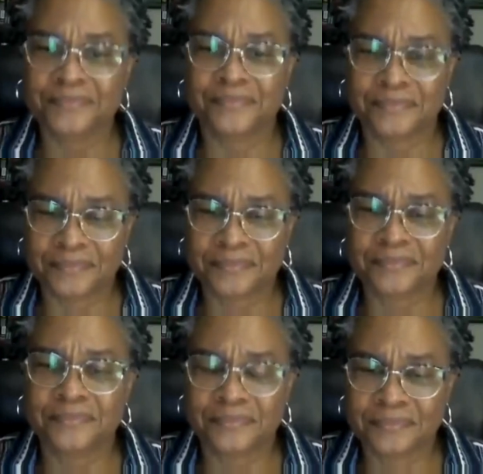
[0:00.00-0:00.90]
I think, for
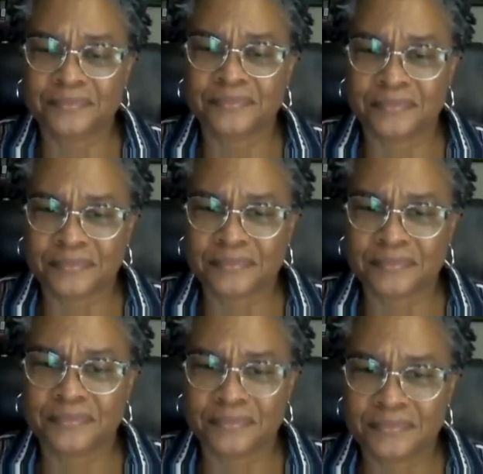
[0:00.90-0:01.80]
a purpose
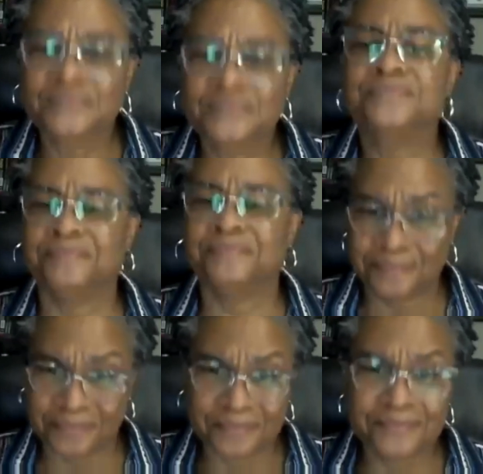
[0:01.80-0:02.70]
and hmm. this
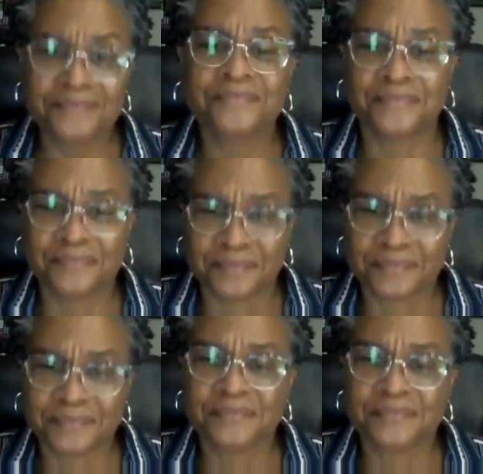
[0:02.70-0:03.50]
this gave her that